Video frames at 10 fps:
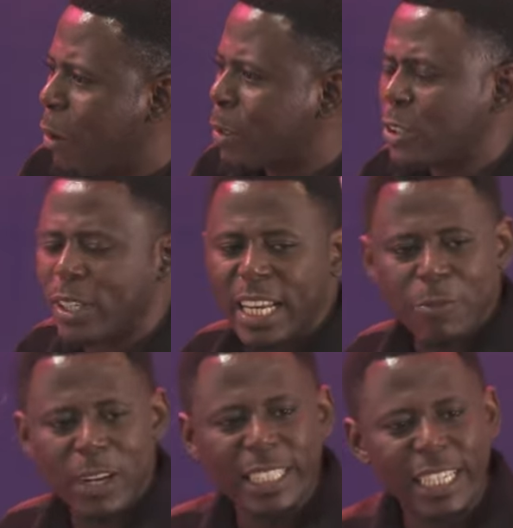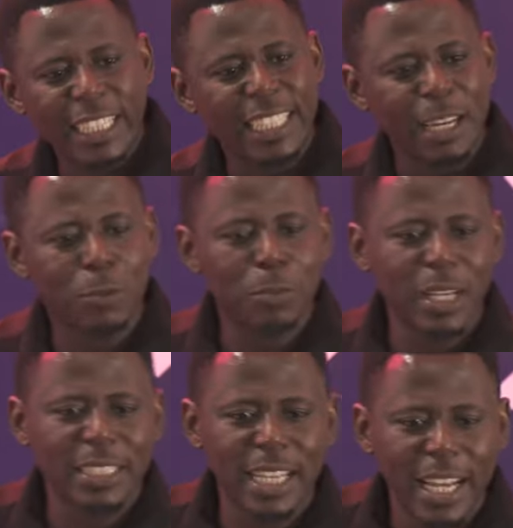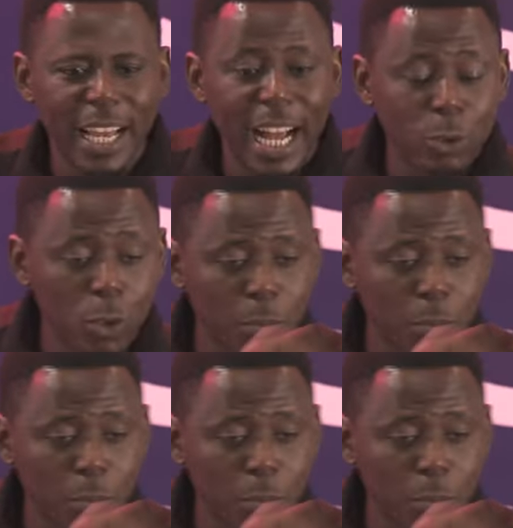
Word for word: I was in another level and a lady came to me and said, I